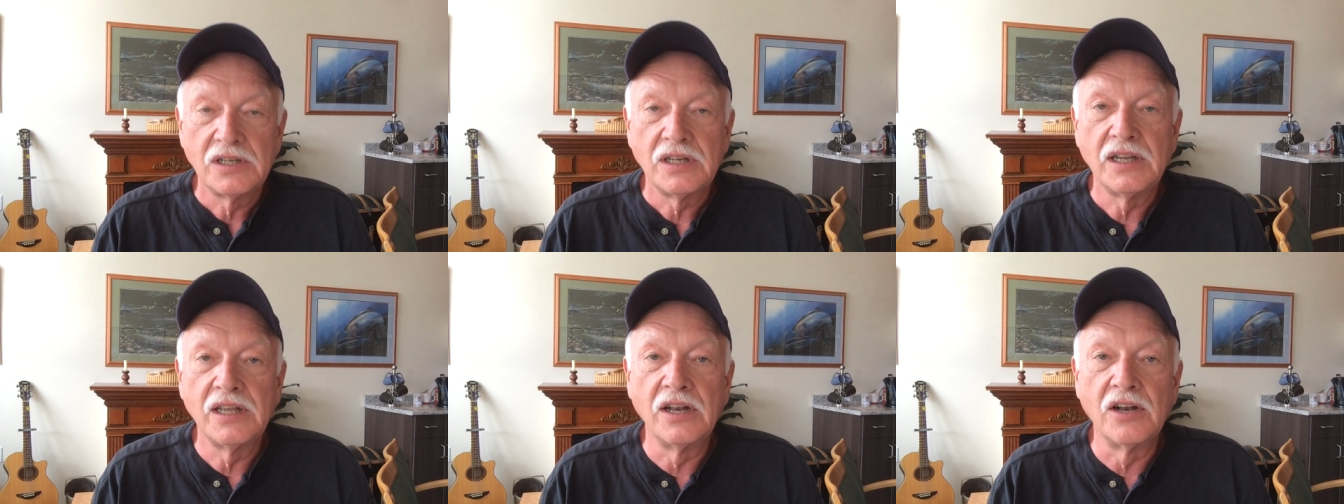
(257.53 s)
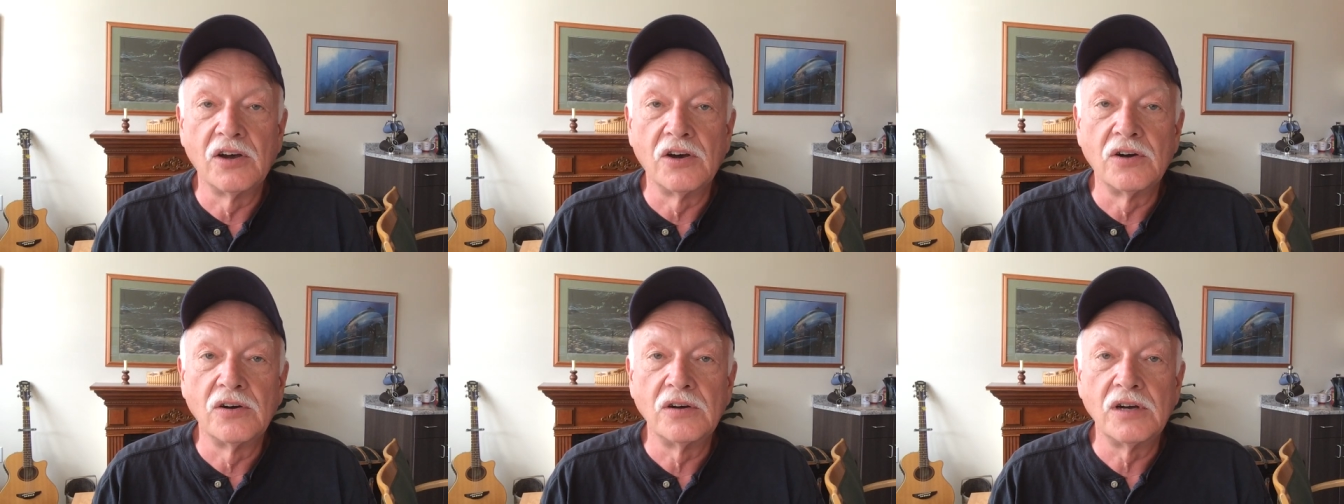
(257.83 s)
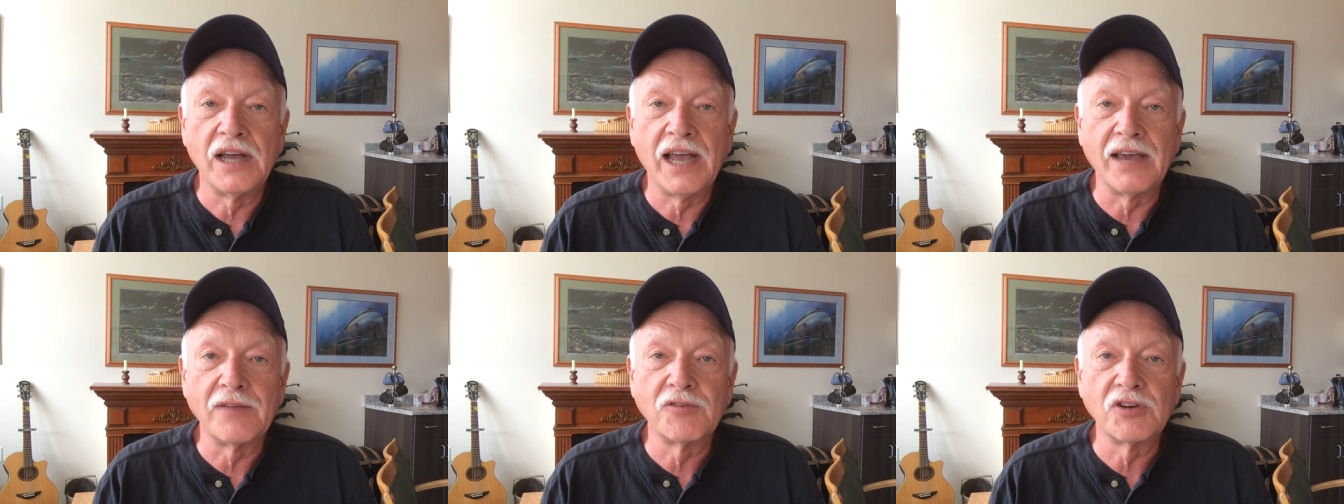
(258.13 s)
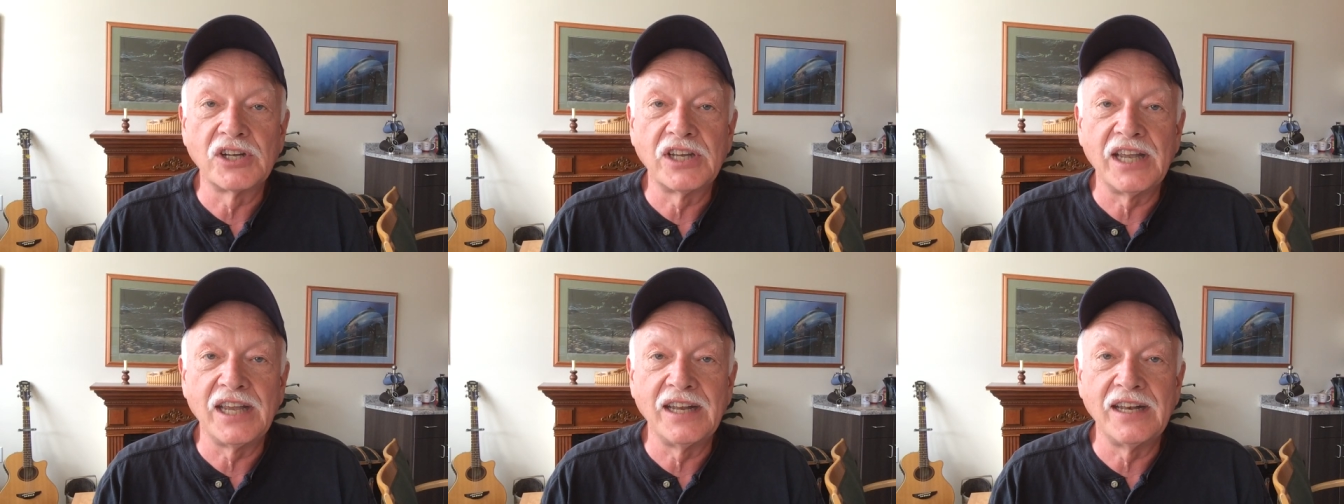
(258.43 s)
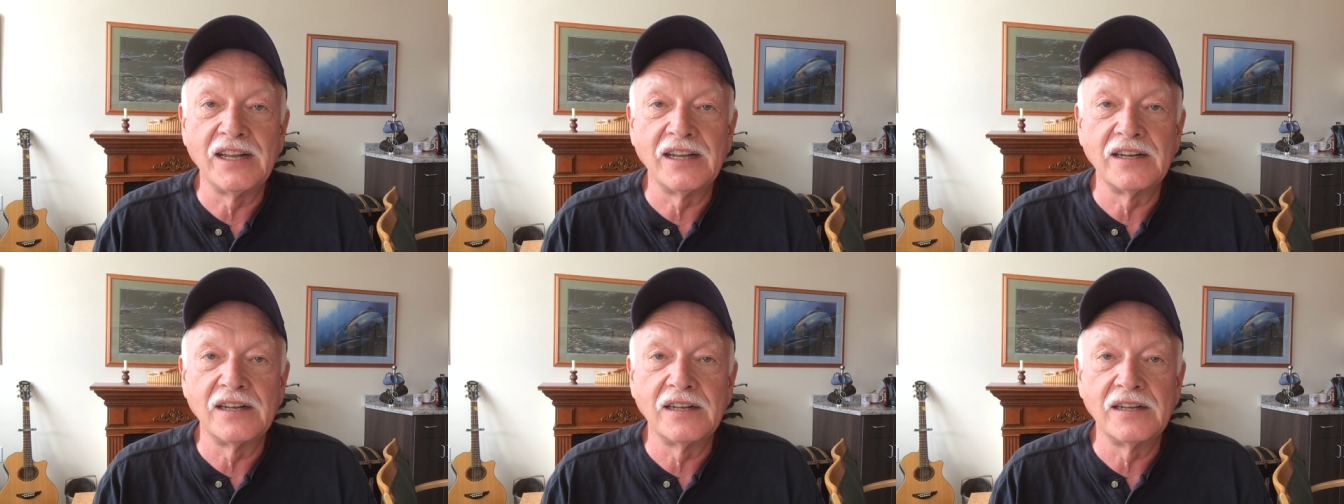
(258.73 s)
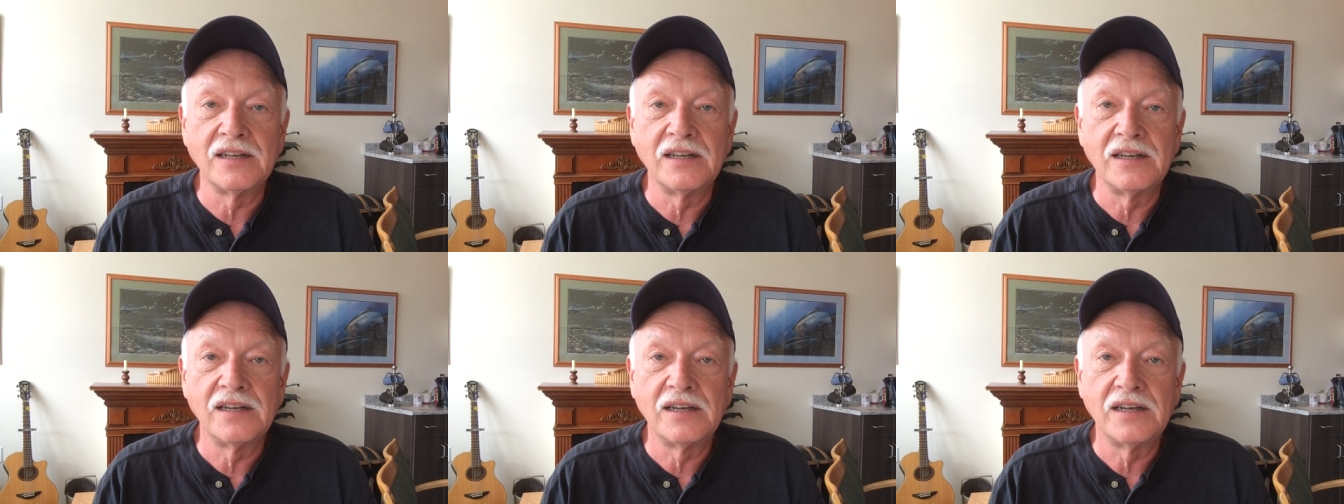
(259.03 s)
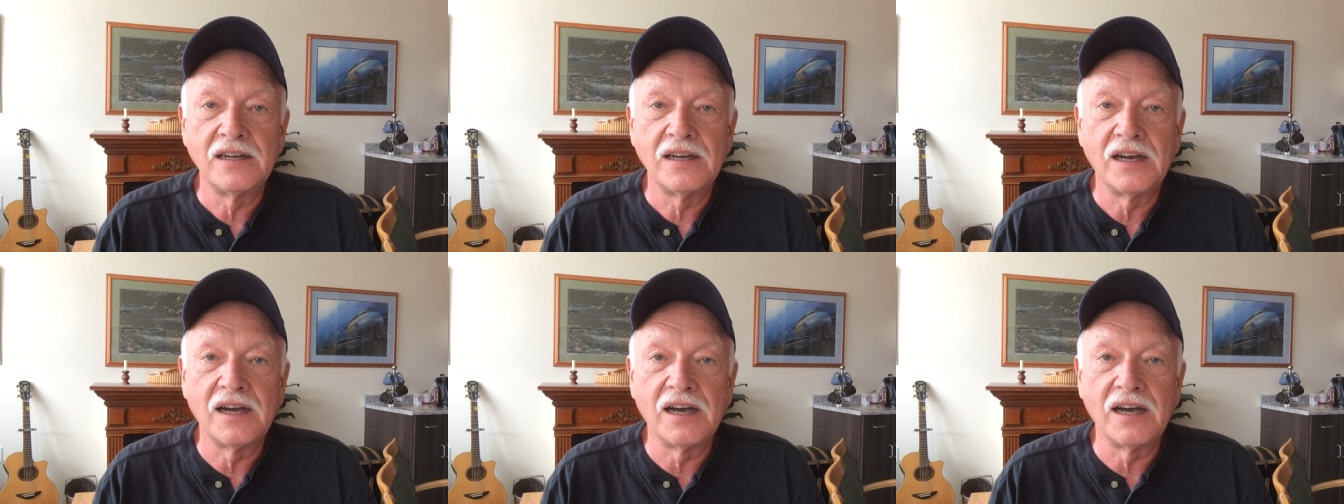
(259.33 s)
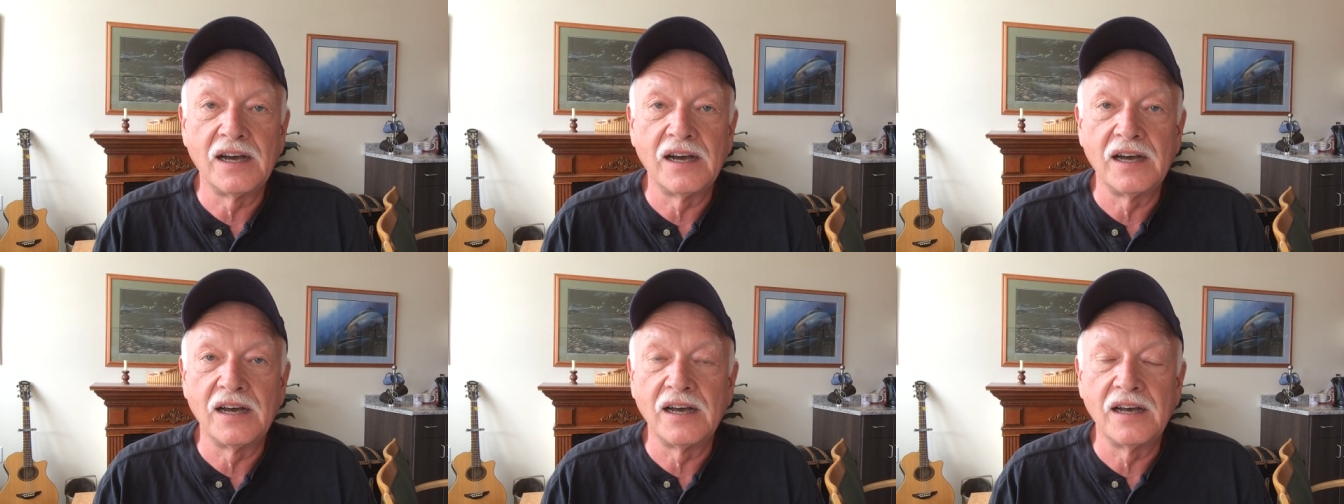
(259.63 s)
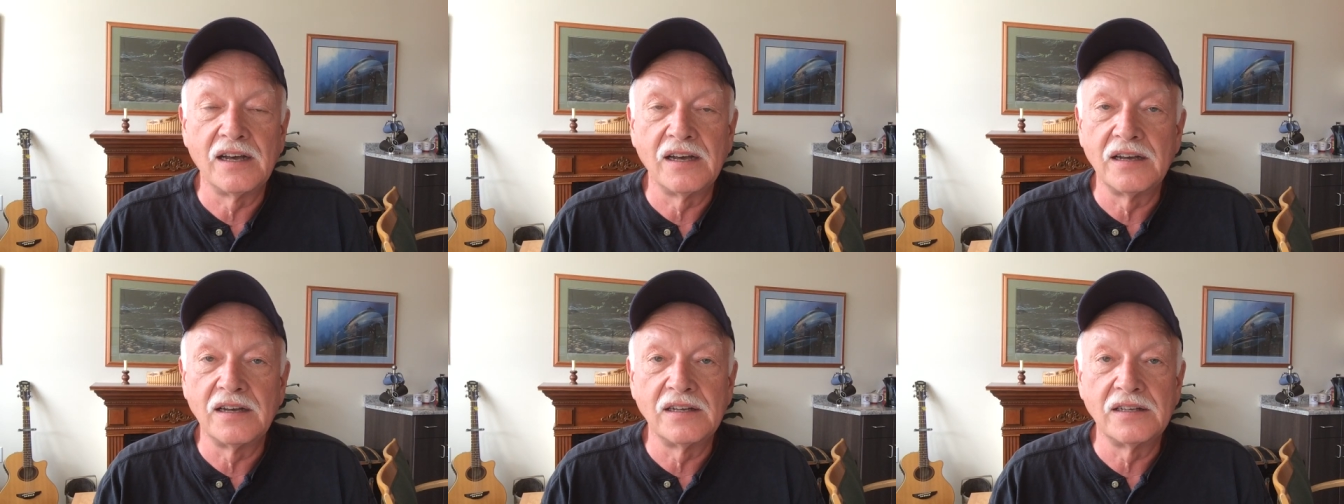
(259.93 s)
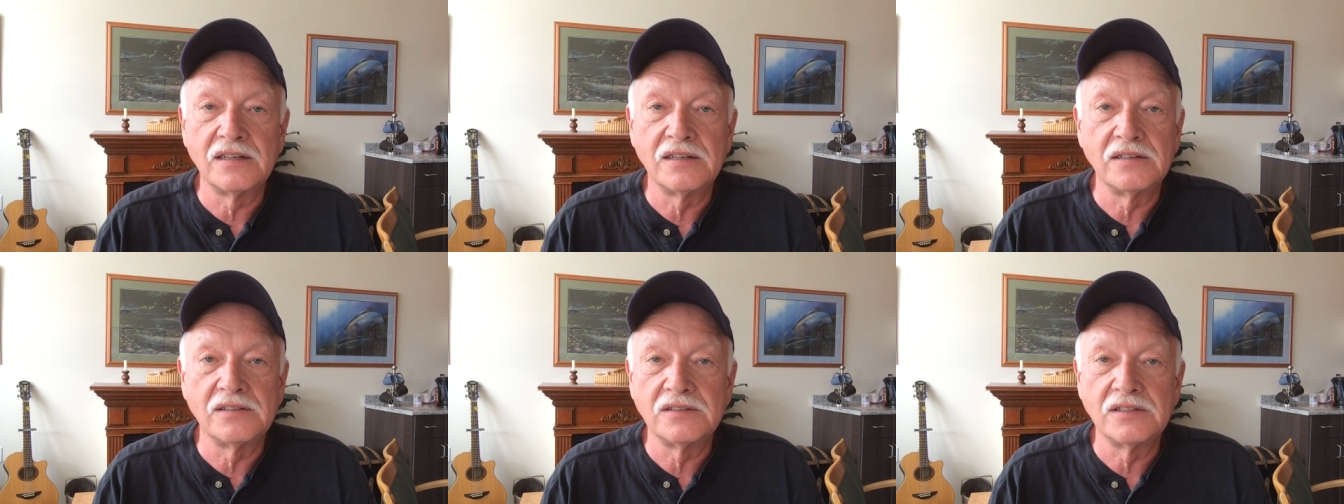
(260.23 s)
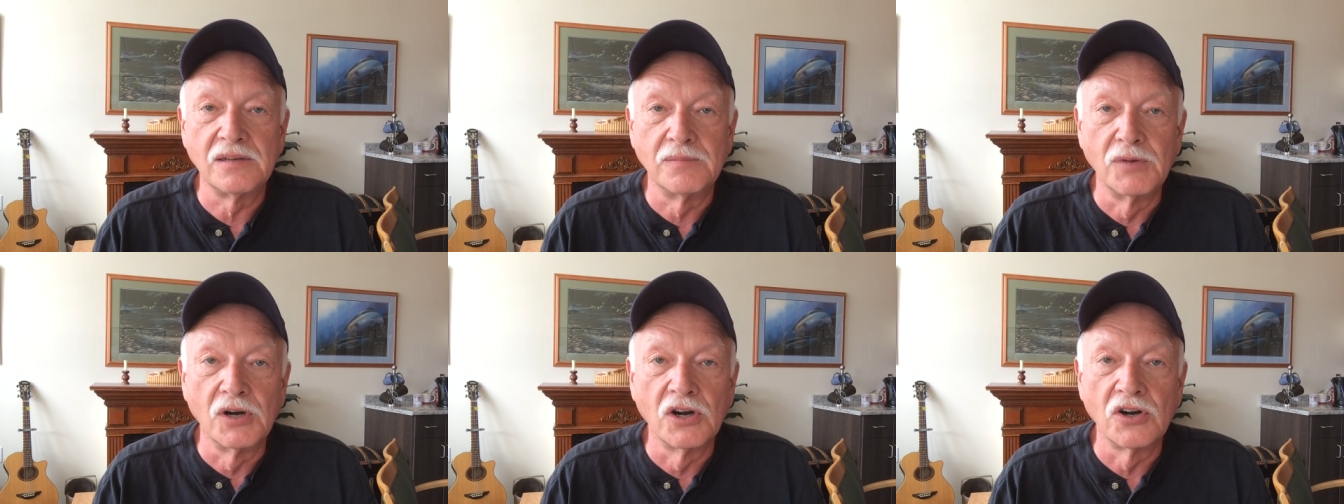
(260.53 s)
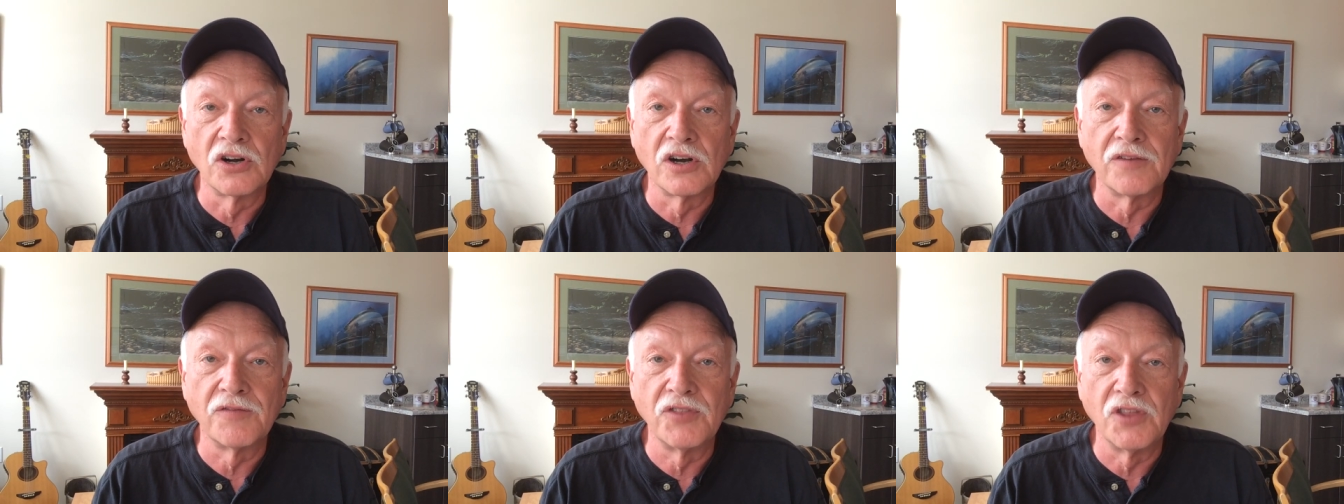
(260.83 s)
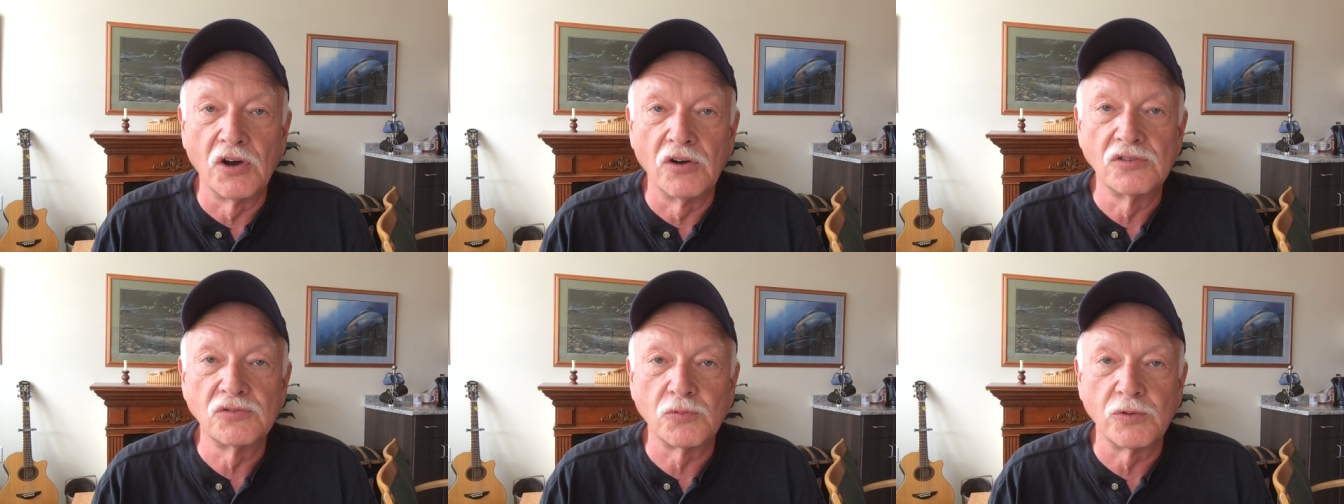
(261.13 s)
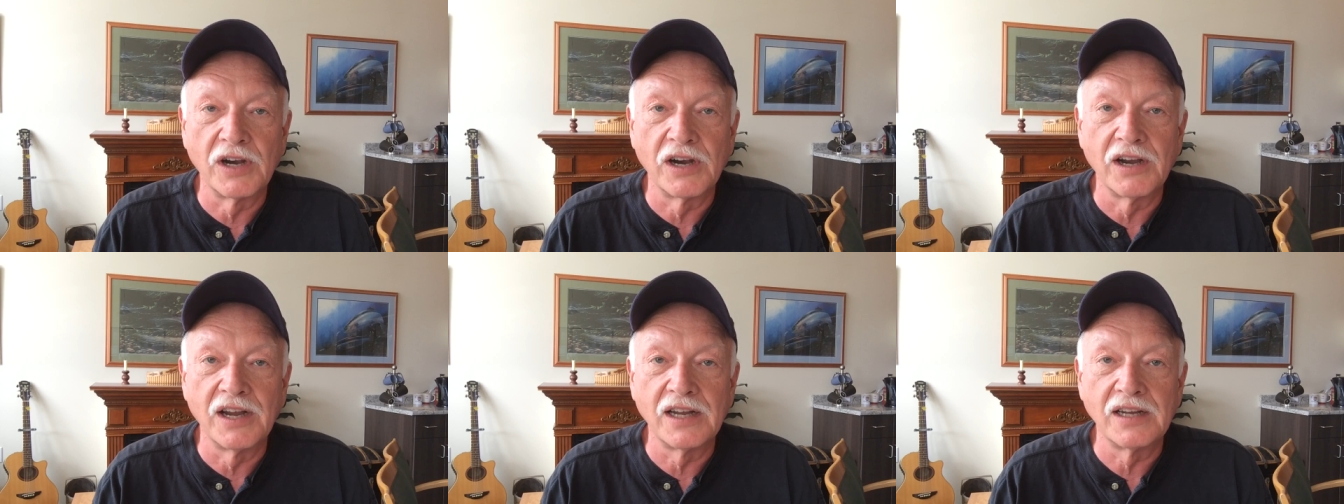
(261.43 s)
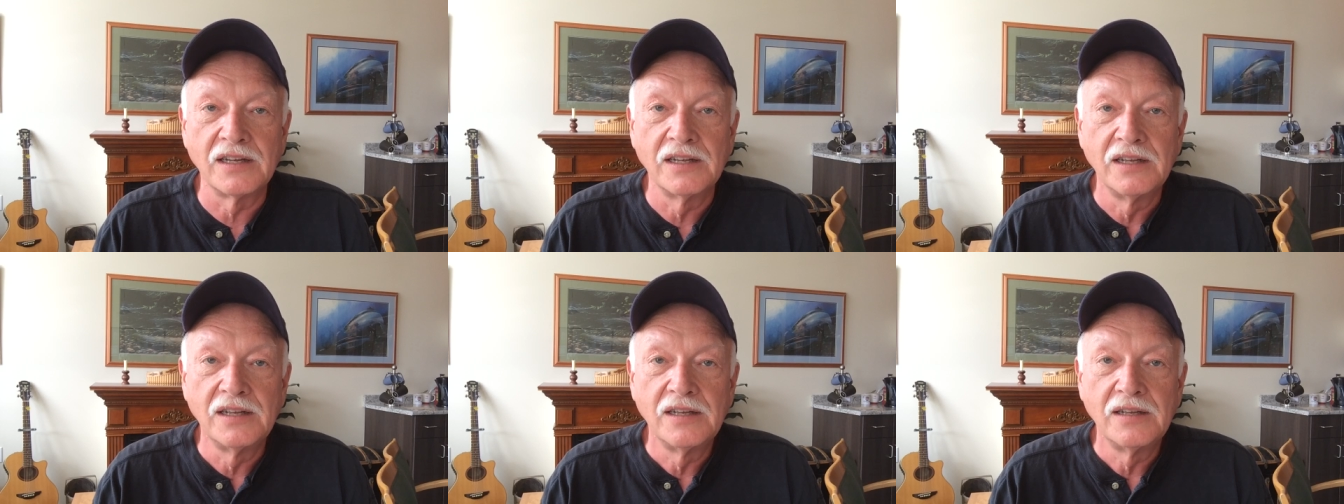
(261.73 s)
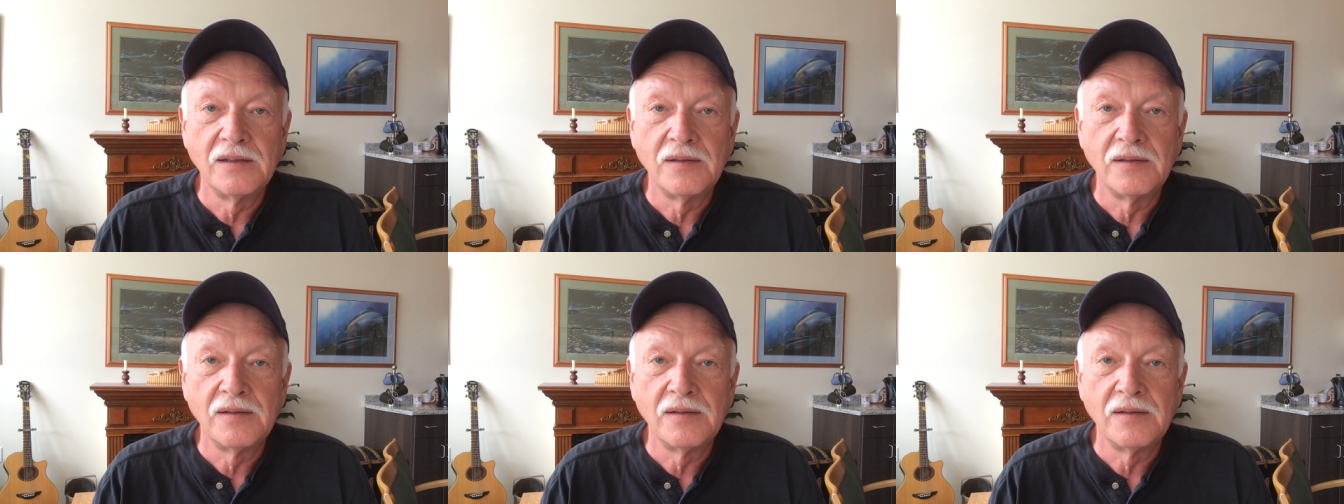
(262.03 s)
advocating the murder of those wearing